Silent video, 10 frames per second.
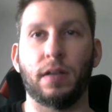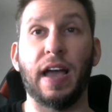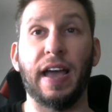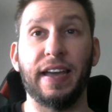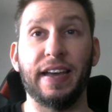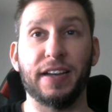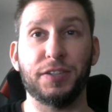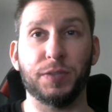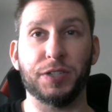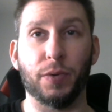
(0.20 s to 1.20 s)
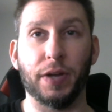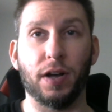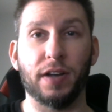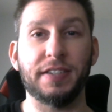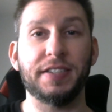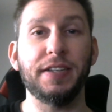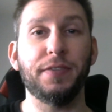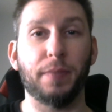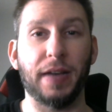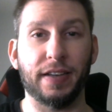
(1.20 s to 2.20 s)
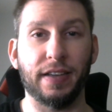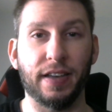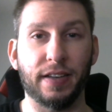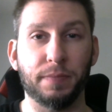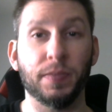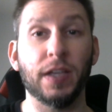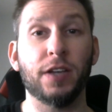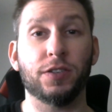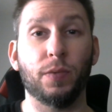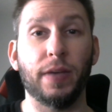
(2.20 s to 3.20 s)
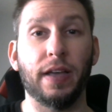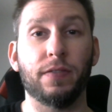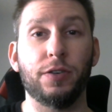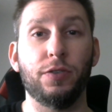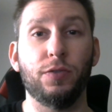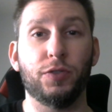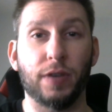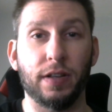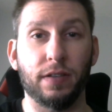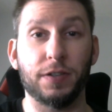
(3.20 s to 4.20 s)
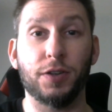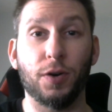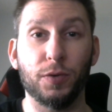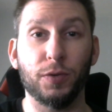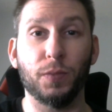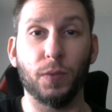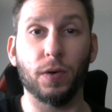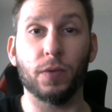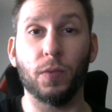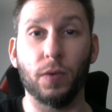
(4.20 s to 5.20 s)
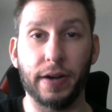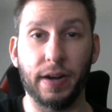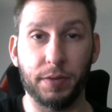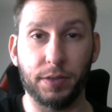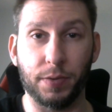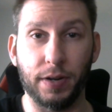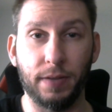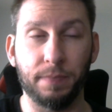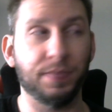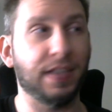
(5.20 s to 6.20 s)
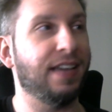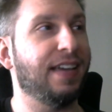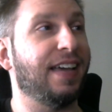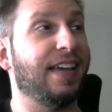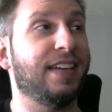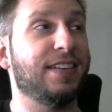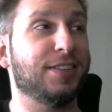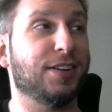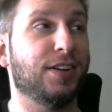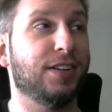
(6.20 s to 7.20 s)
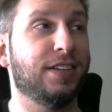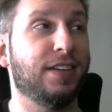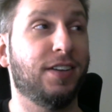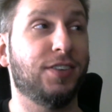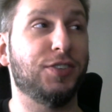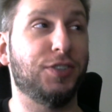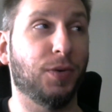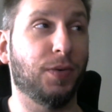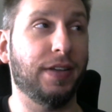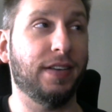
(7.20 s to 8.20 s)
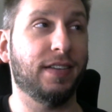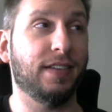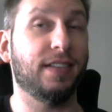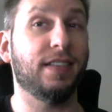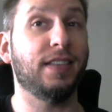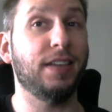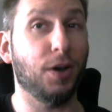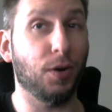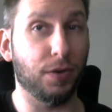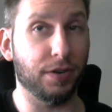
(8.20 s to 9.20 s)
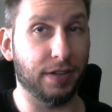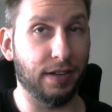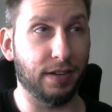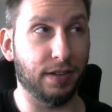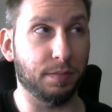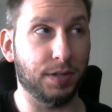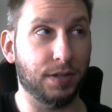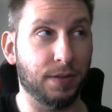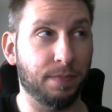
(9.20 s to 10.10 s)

Hey guys, what's going on? Steven back again. So we have a new trailer for Total War Warhammer 3, and it's called Join the Ogre Kingdoms.